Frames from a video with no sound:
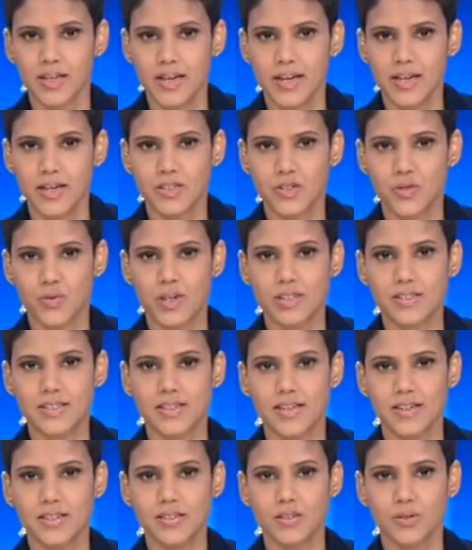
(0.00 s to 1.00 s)
Israel
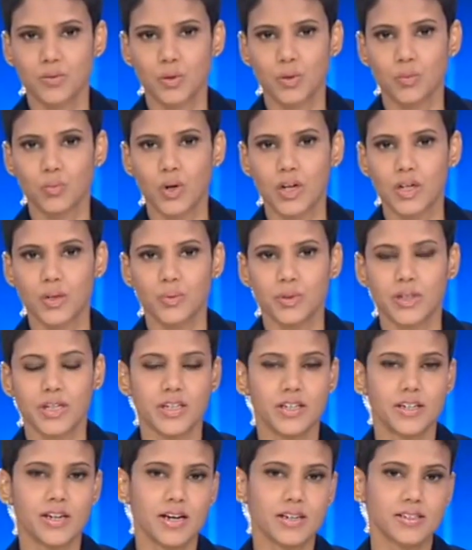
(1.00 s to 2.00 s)
says it will work with the
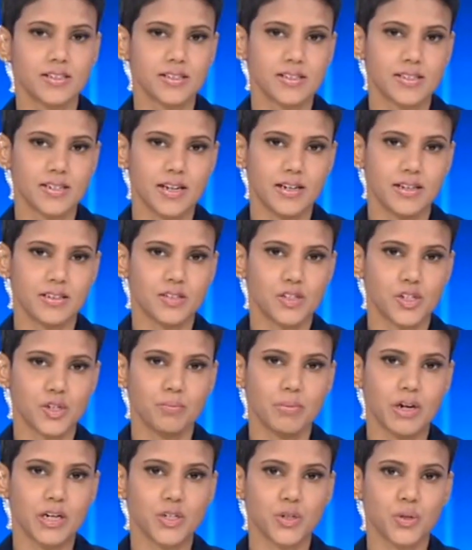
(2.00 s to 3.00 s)
United States to
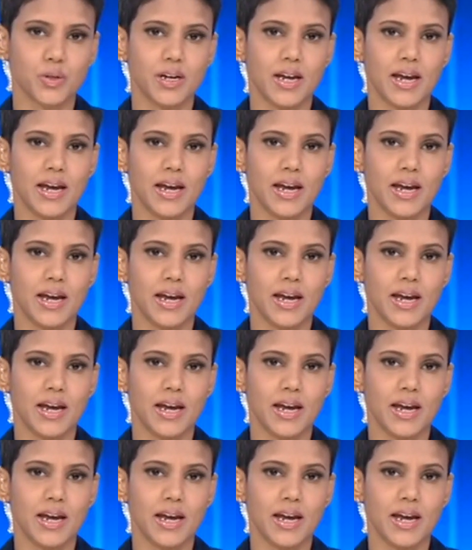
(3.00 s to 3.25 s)
make sure